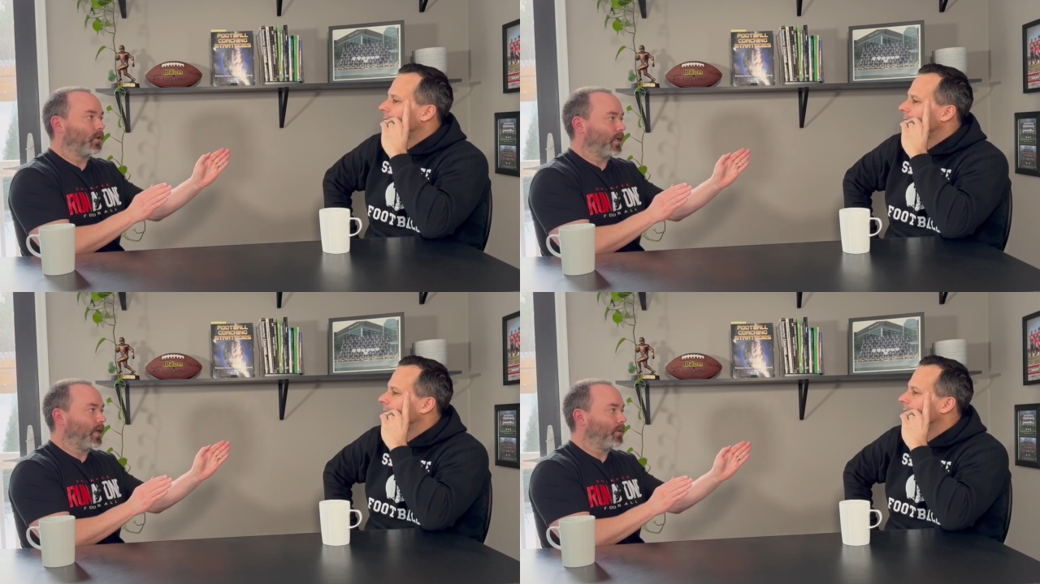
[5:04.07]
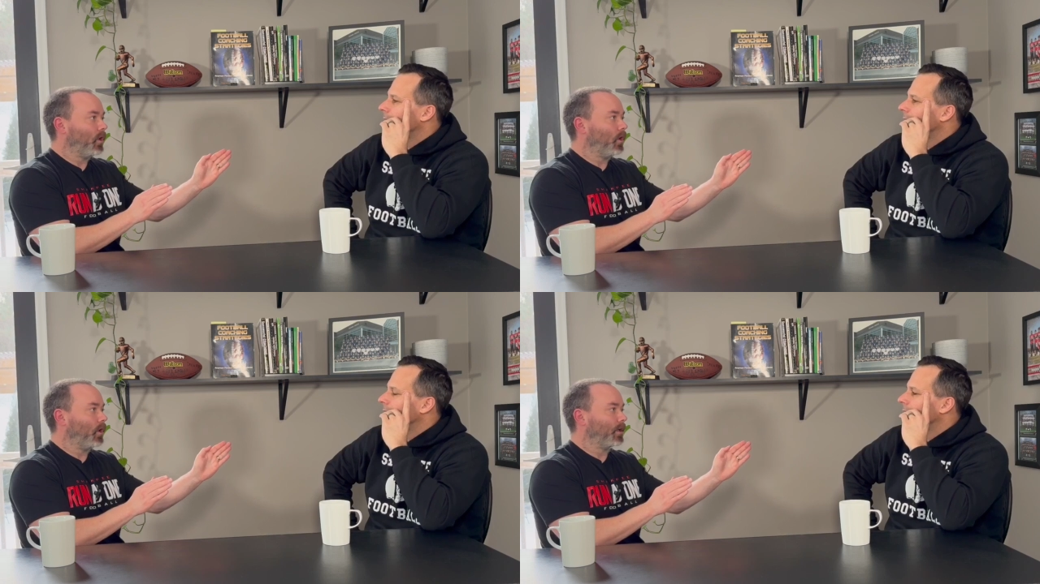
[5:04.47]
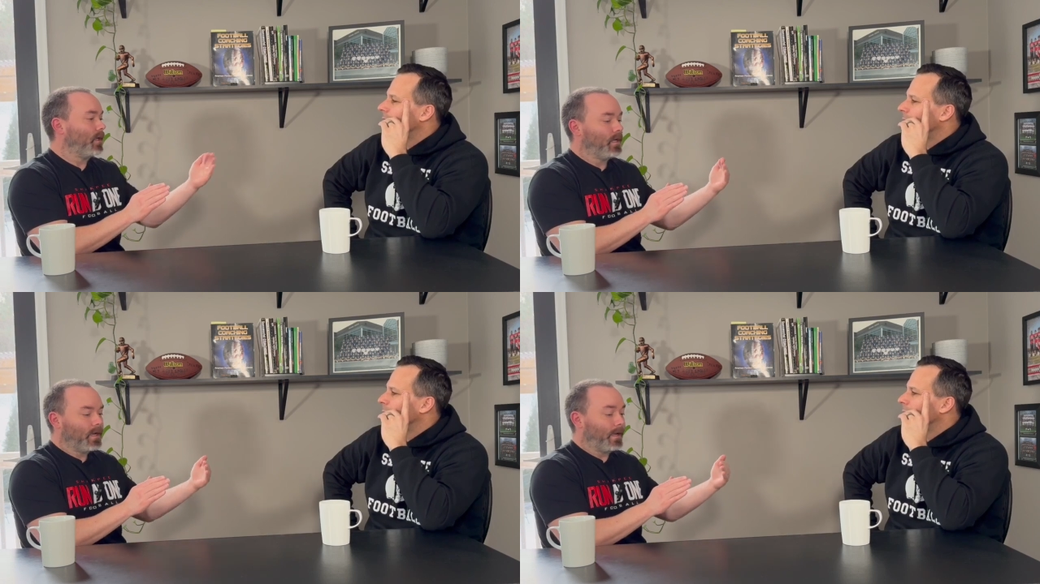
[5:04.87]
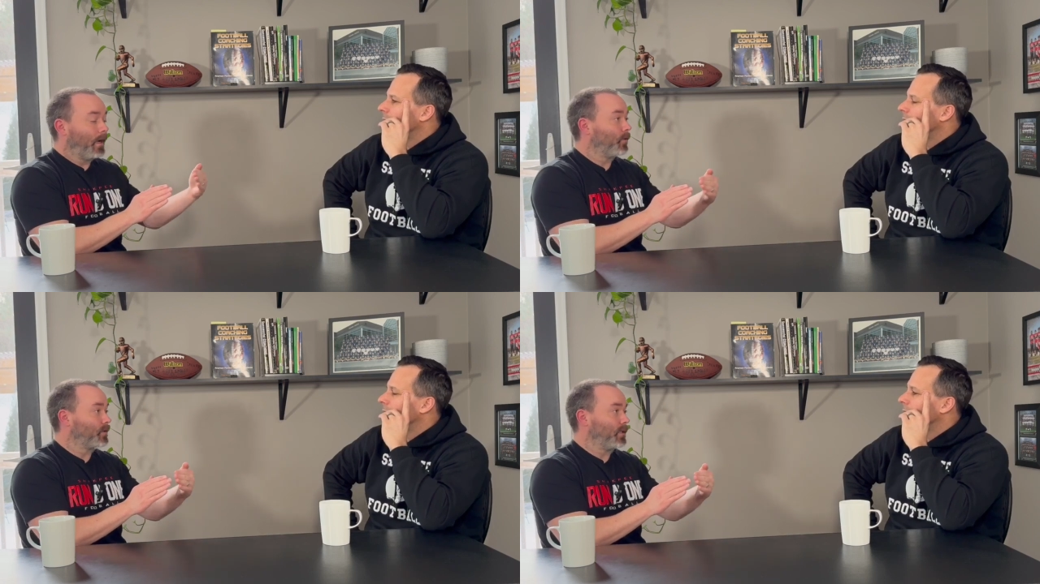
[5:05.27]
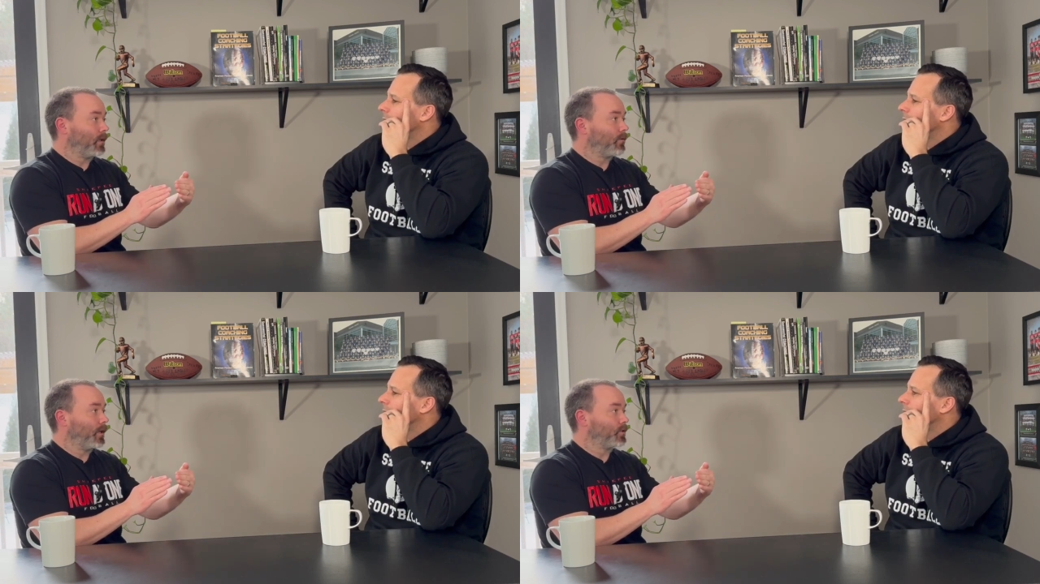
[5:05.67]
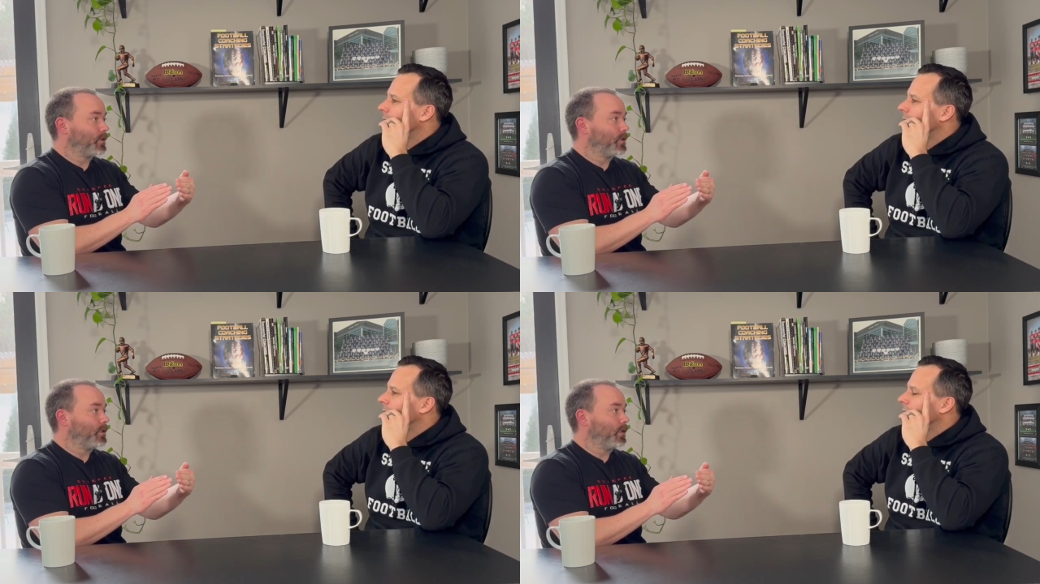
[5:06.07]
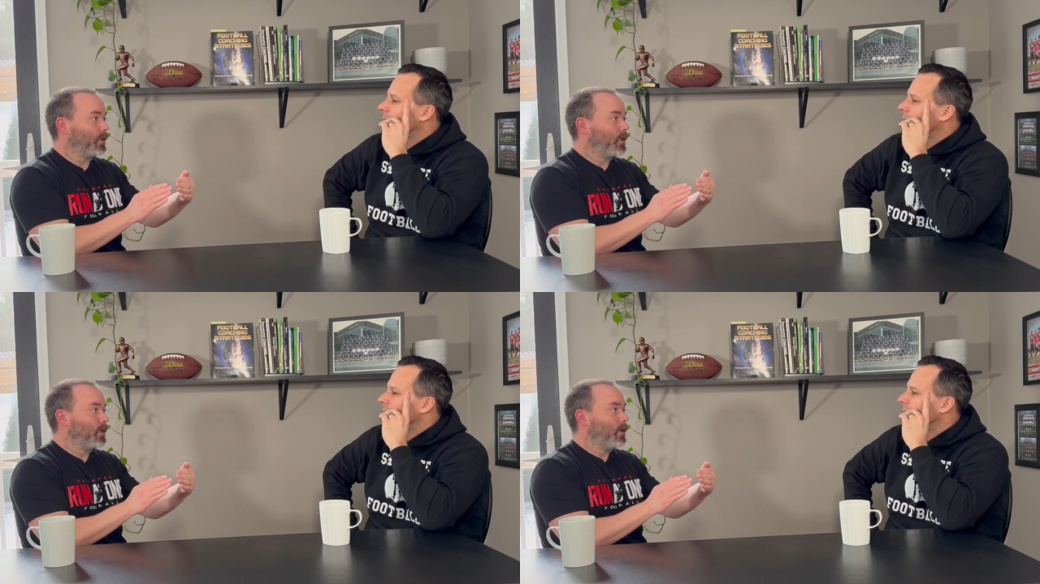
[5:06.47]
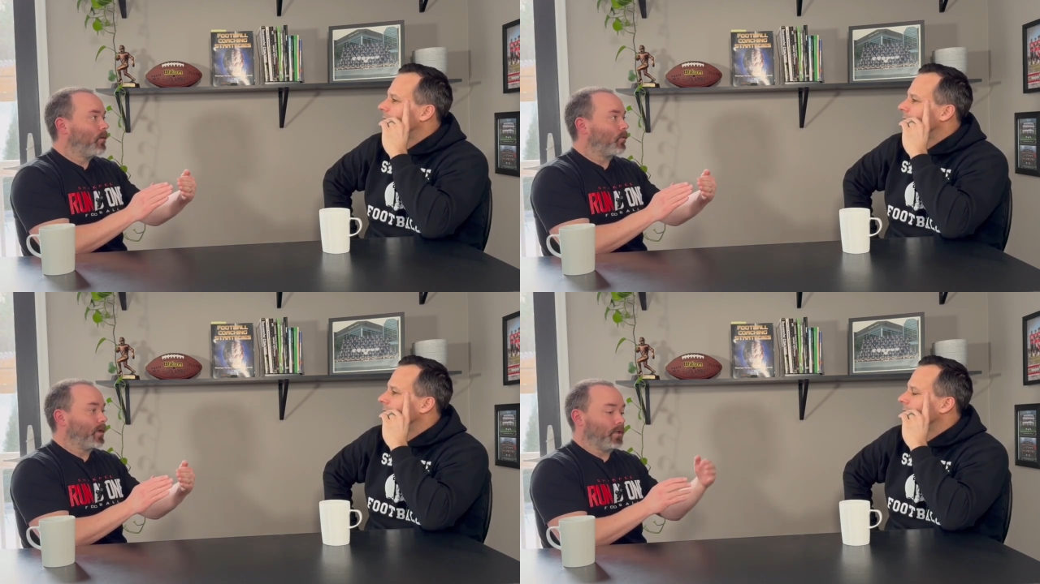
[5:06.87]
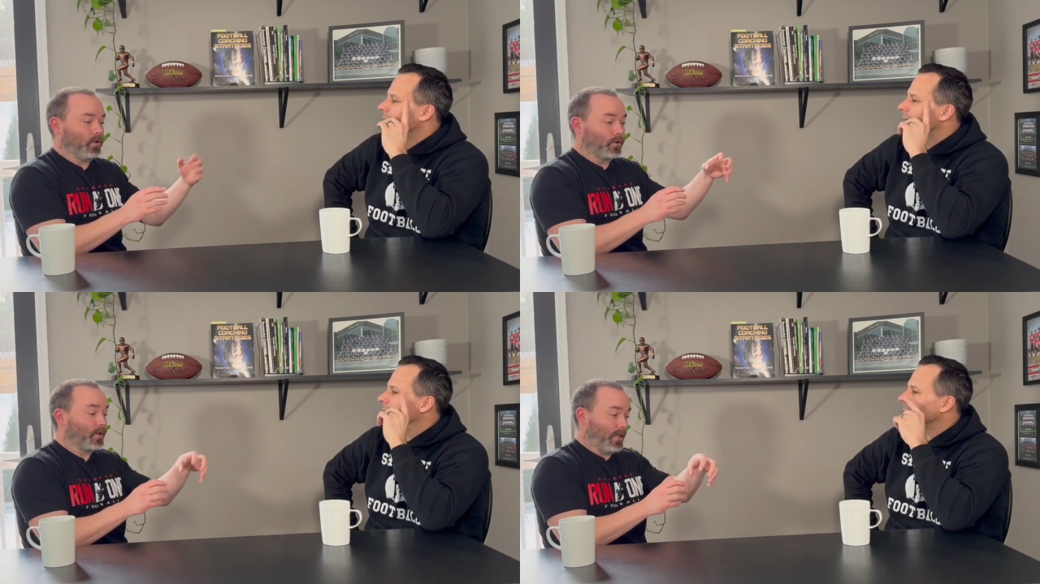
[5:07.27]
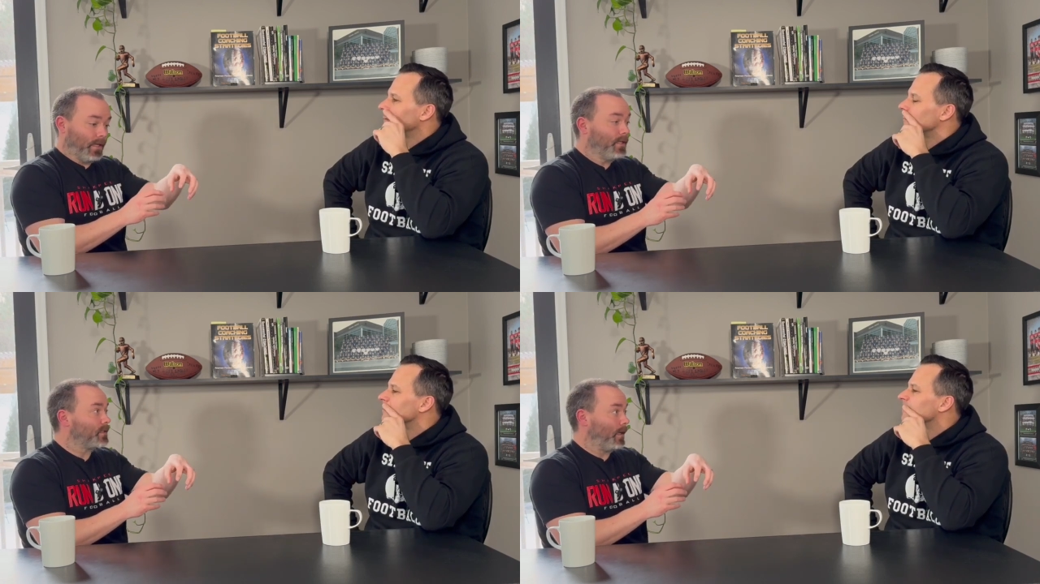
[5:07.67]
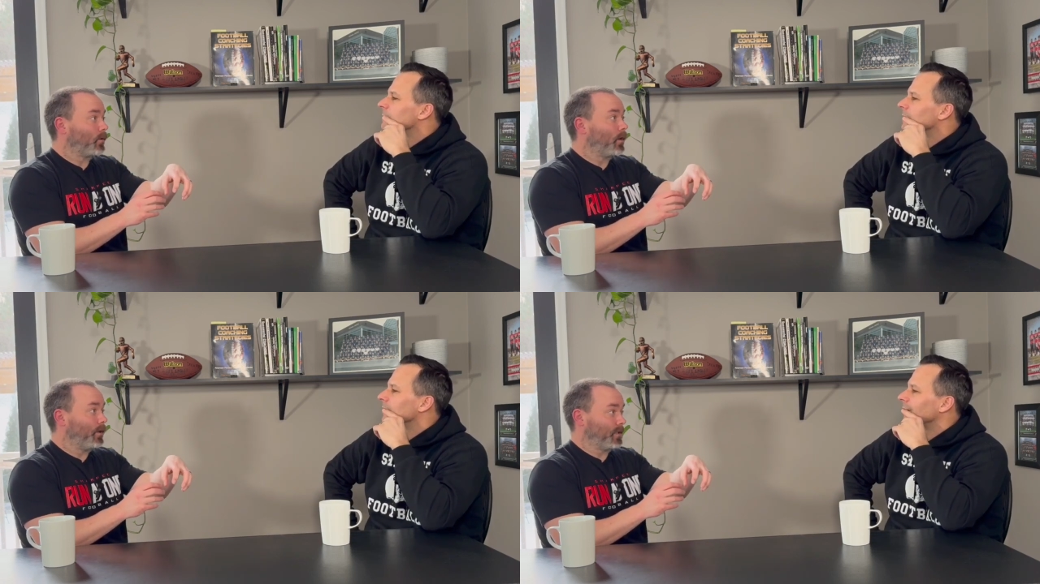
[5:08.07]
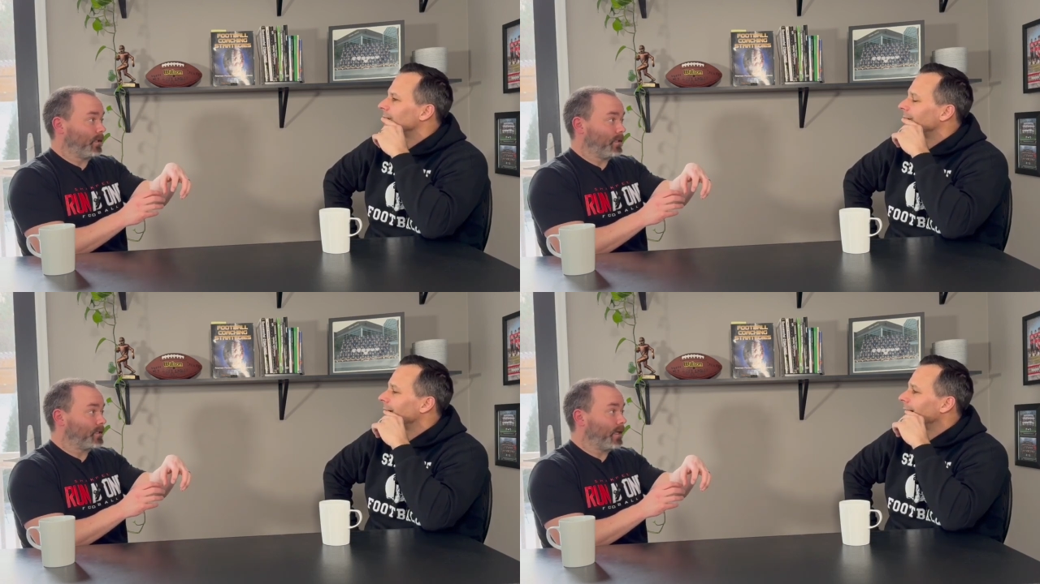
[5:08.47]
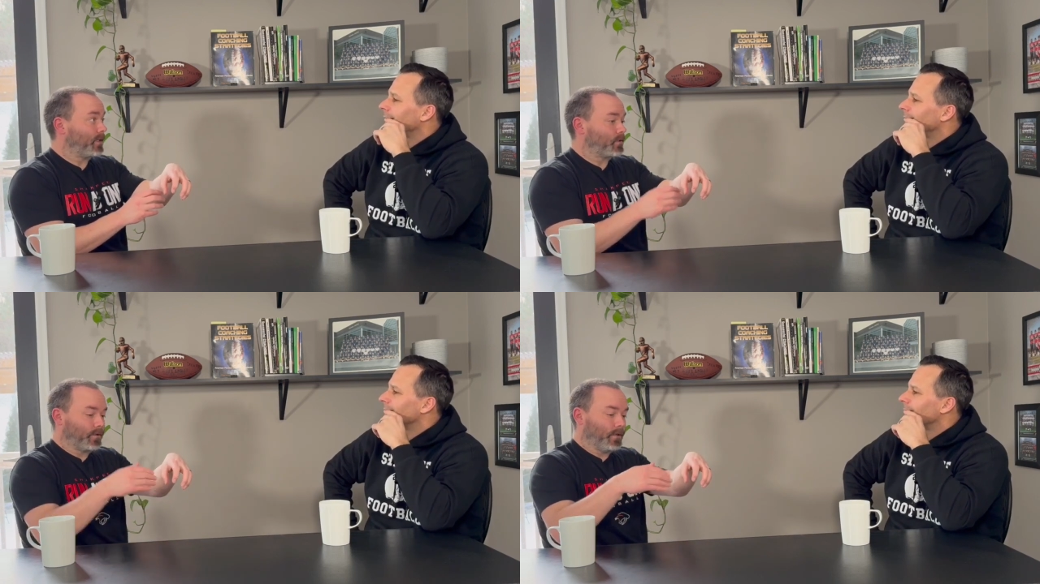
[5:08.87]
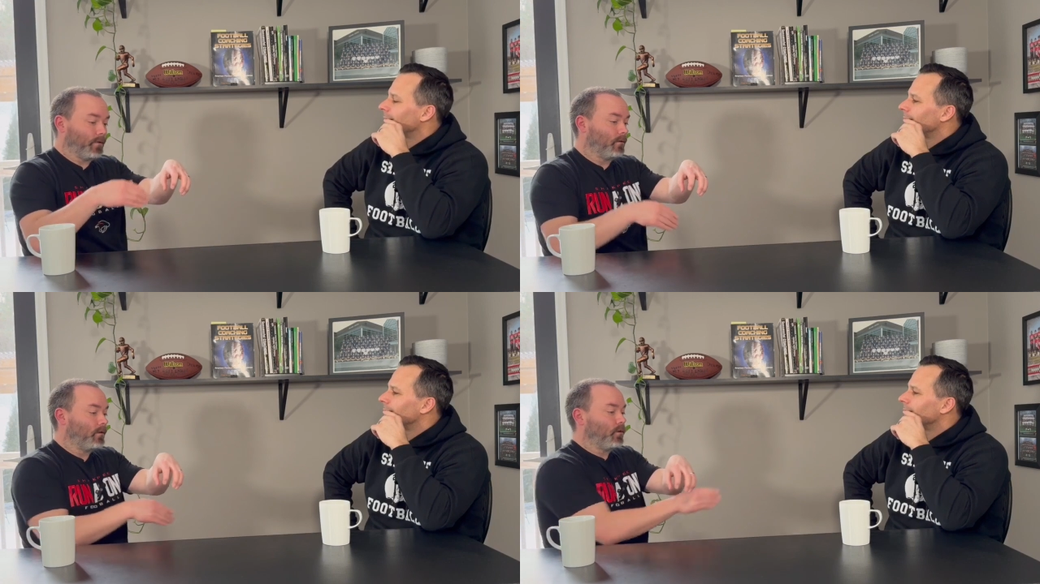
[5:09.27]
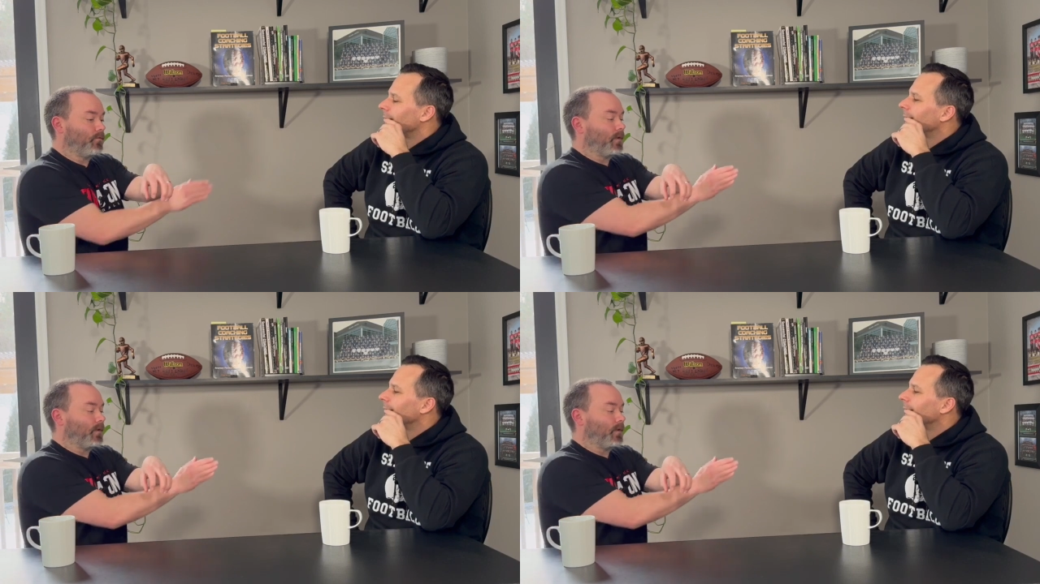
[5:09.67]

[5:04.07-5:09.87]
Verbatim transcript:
Speaker 1: game long, yeah. now all of a sudden he crashes in. Right. Right. You're he's now causing a disaster here. You've